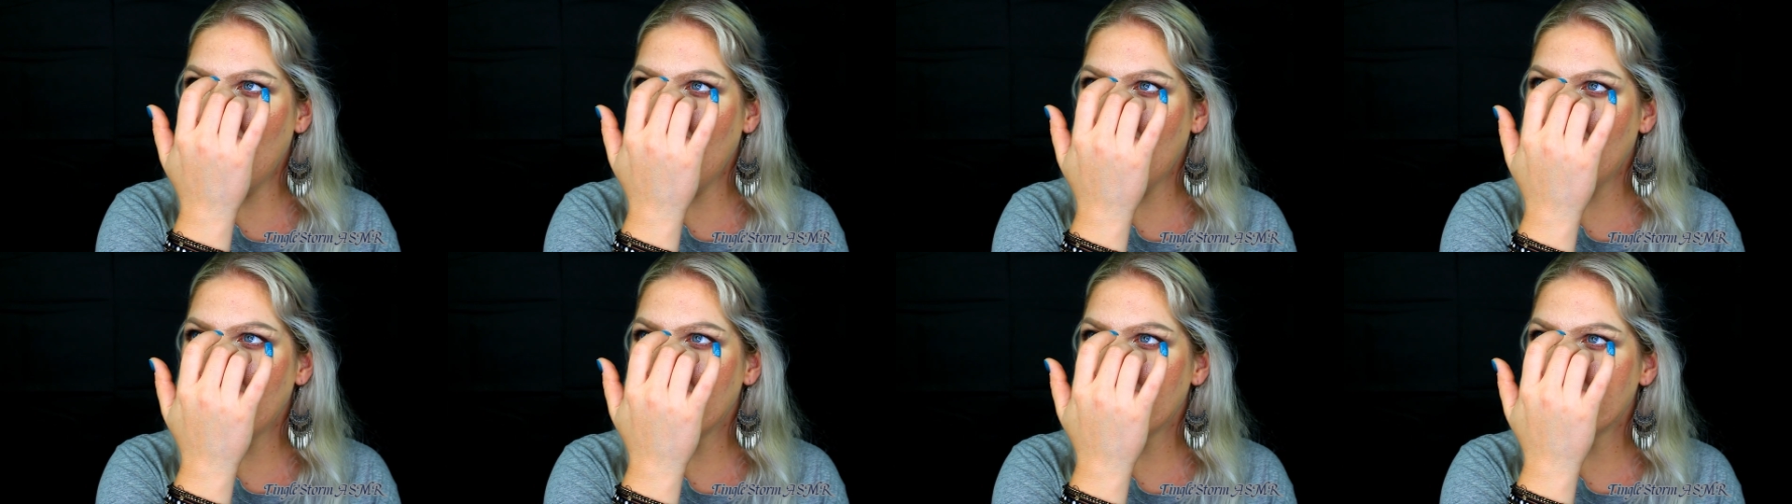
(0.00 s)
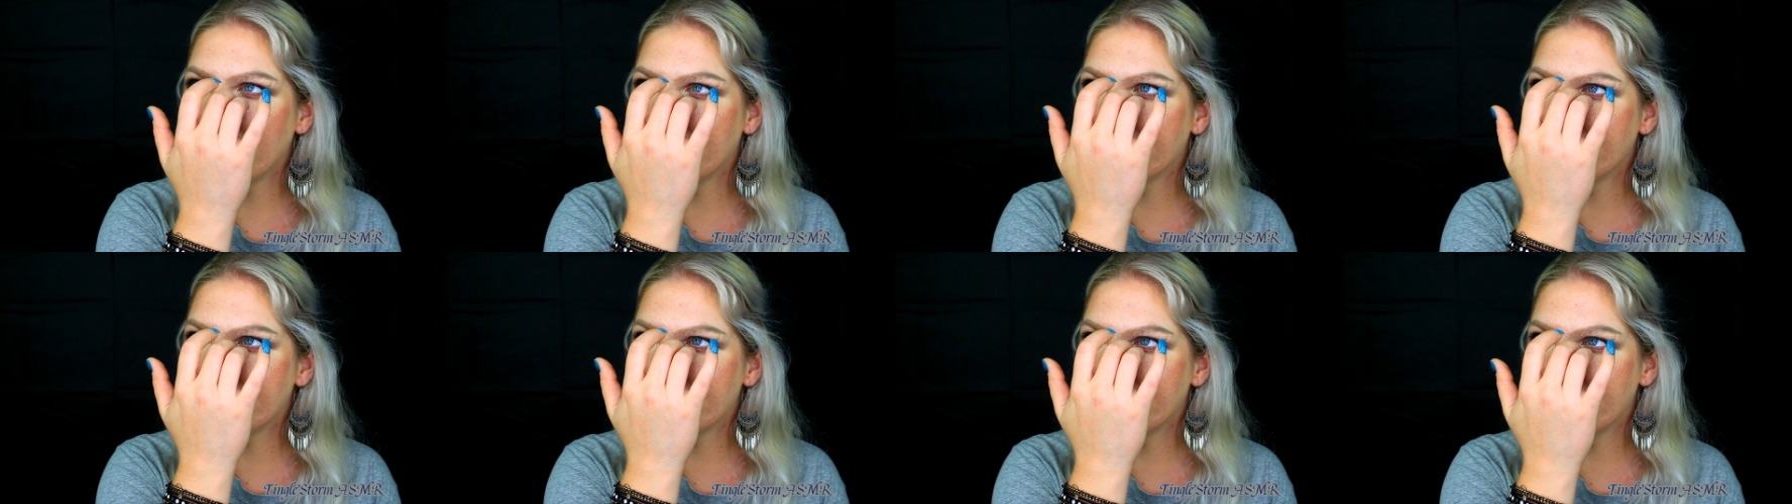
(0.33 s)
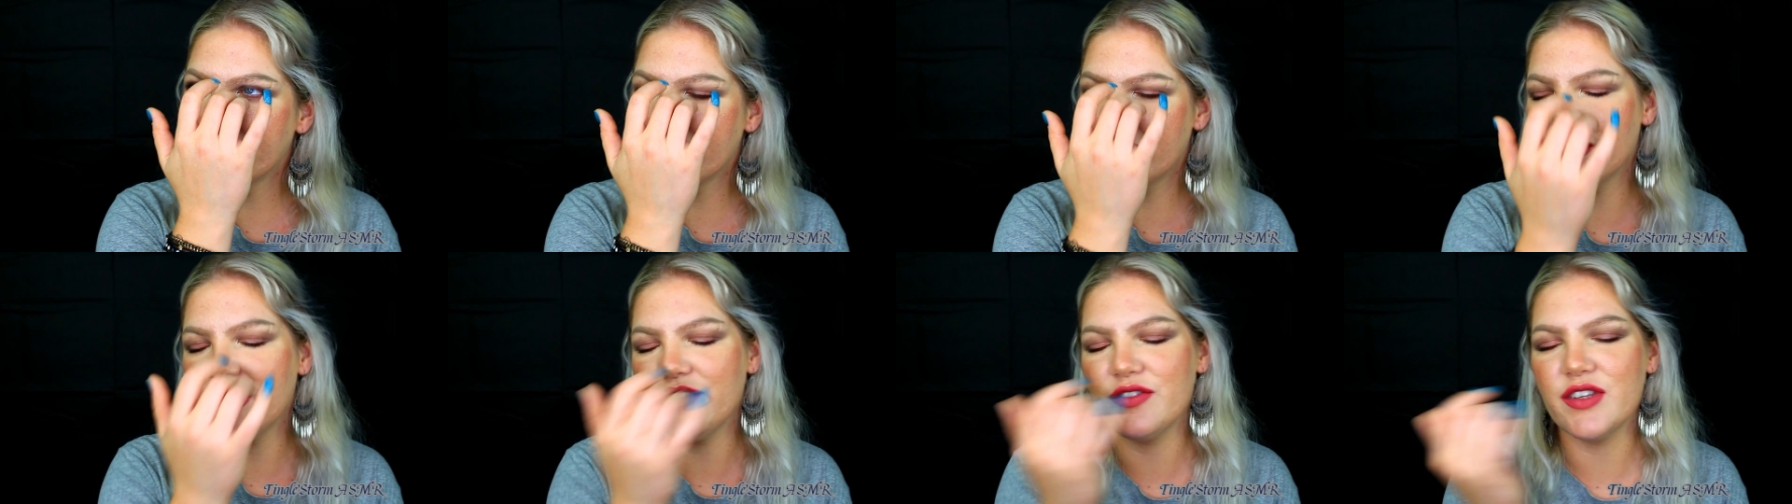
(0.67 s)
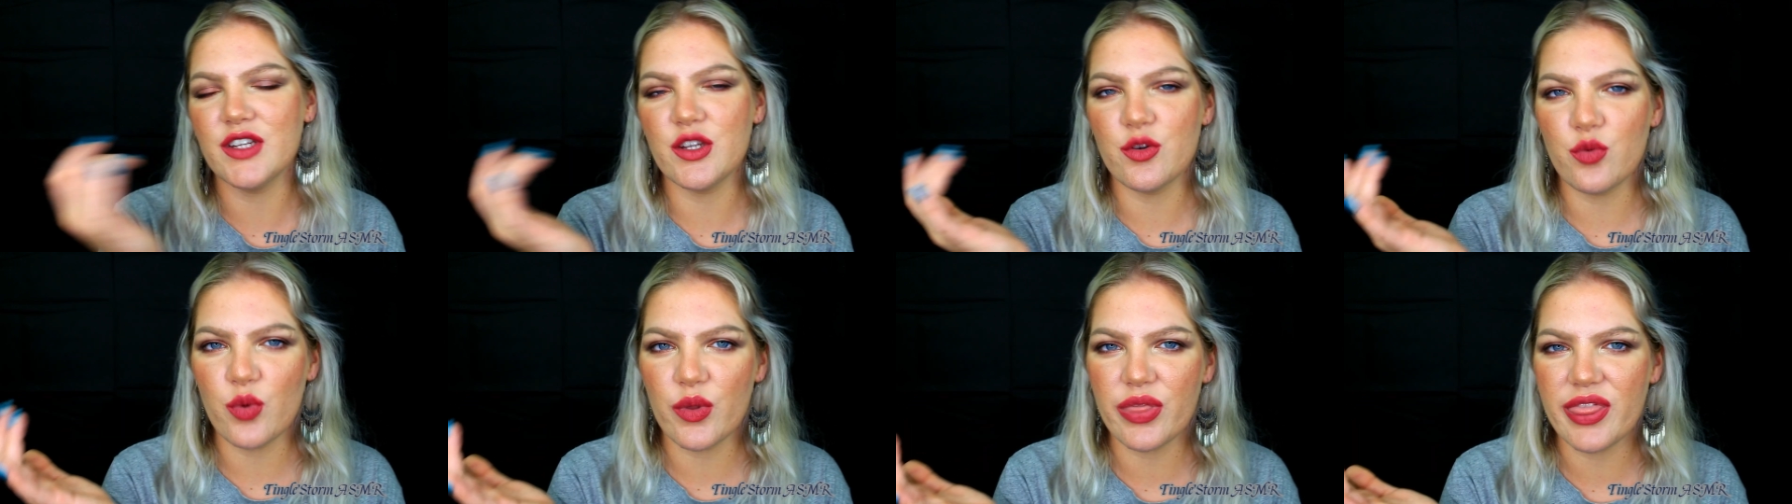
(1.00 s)
I didn't
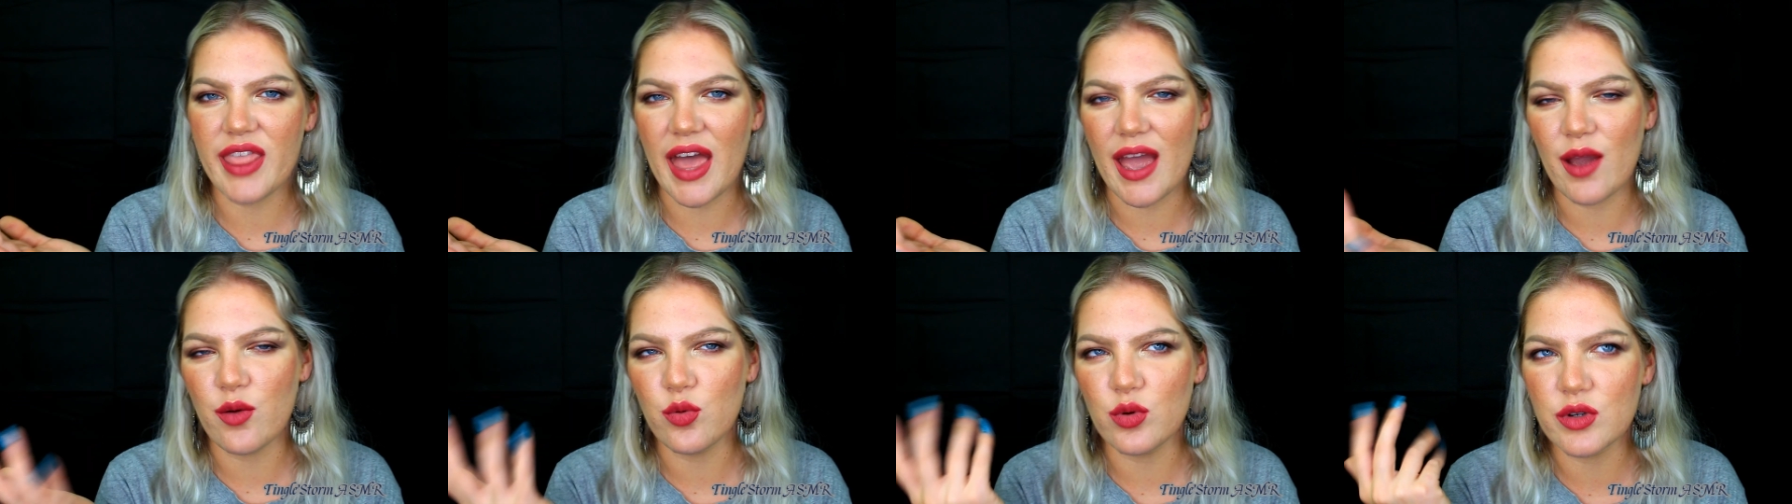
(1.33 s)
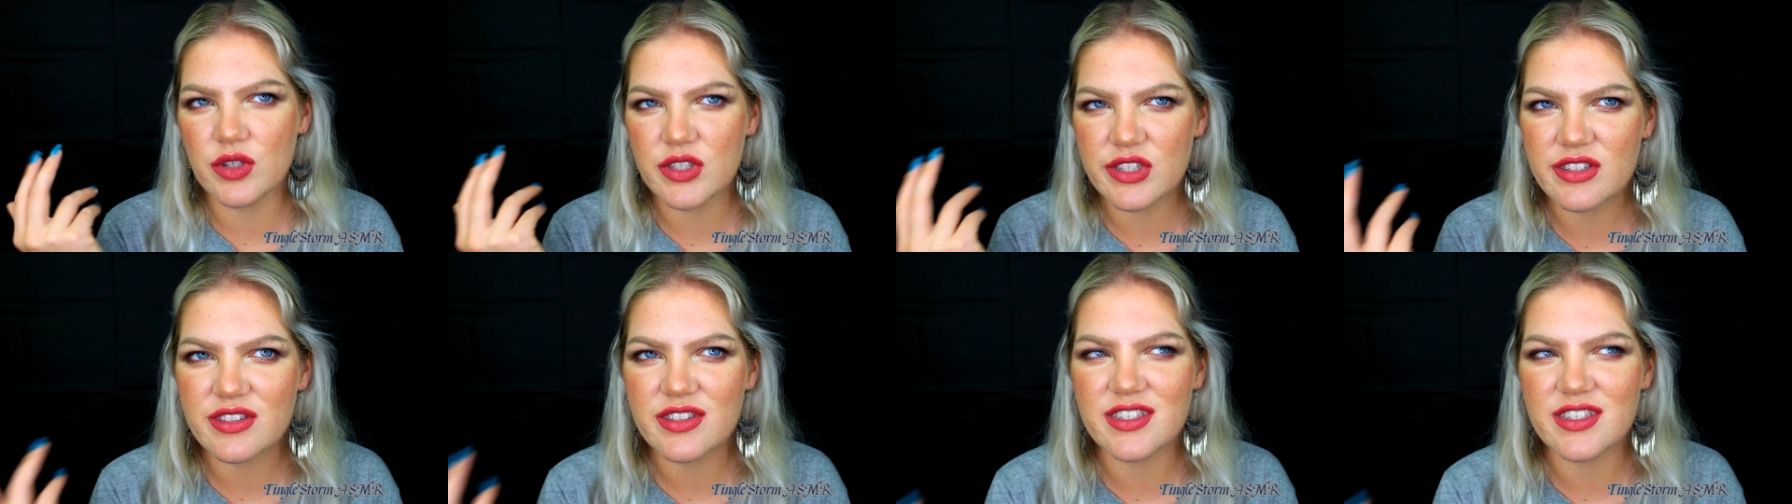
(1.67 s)
even know what that was